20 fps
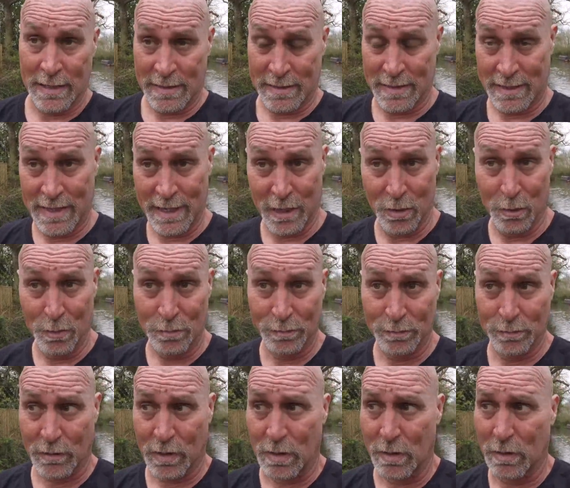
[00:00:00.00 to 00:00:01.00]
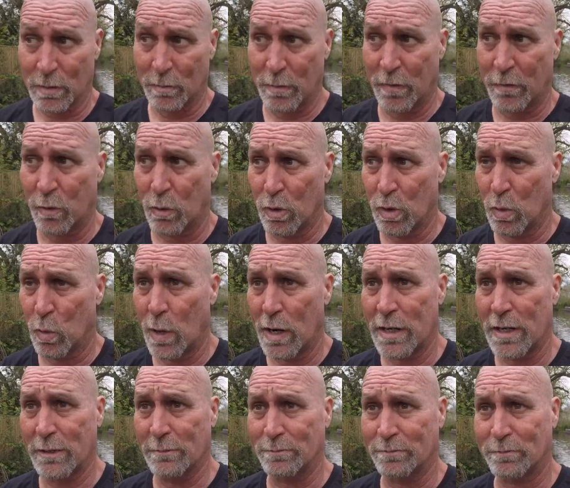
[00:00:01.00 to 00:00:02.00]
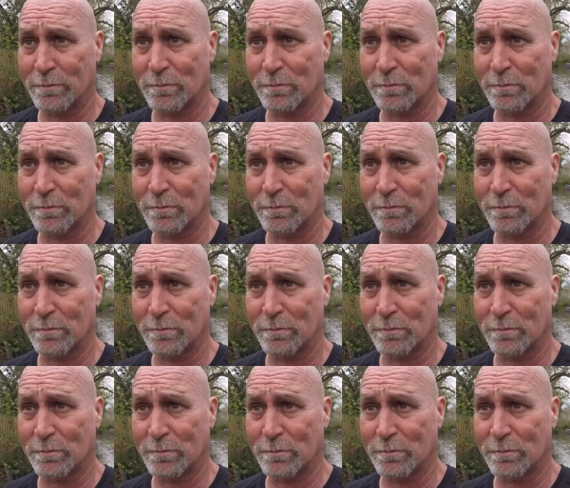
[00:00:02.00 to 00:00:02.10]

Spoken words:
to kill before the wedding.